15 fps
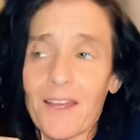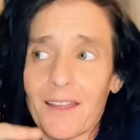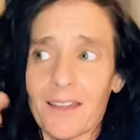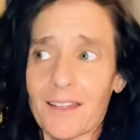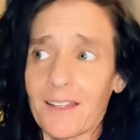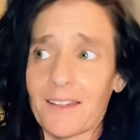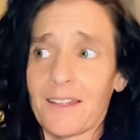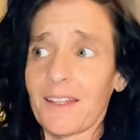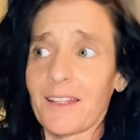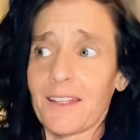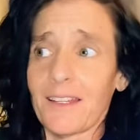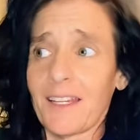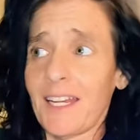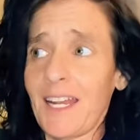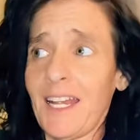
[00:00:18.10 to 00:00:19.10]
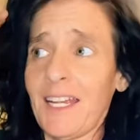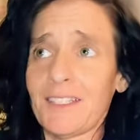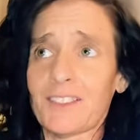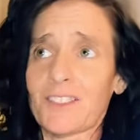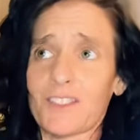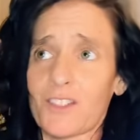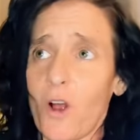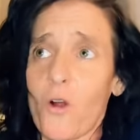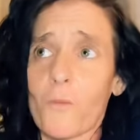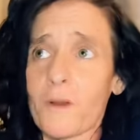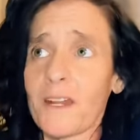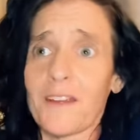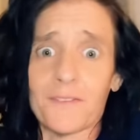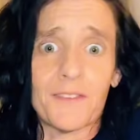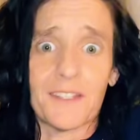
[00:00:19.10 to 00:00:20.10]
the, the, it hits so
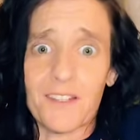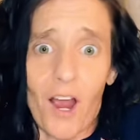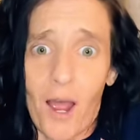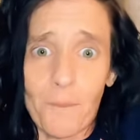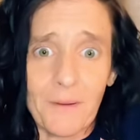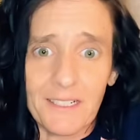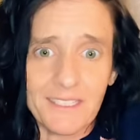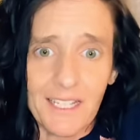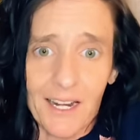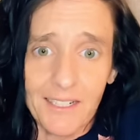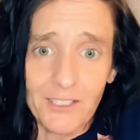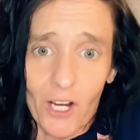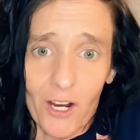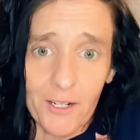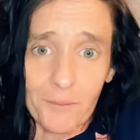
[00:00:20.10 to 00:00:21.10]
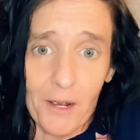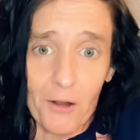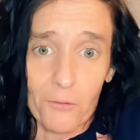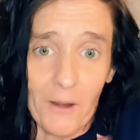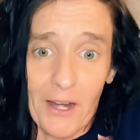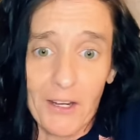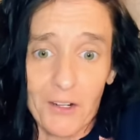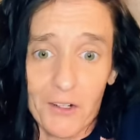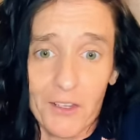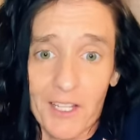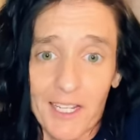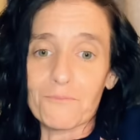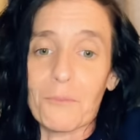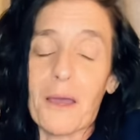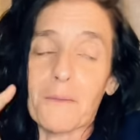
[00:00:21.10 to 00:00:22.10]
many of the topics that I talk about regularly.
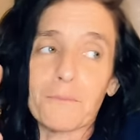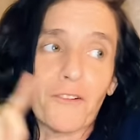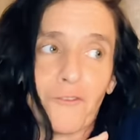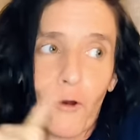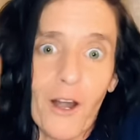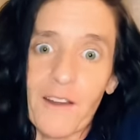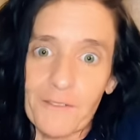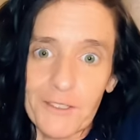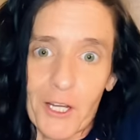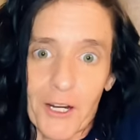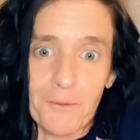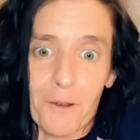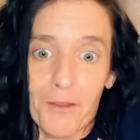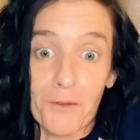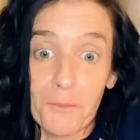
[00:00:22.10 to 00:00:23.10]
Before I even talk about the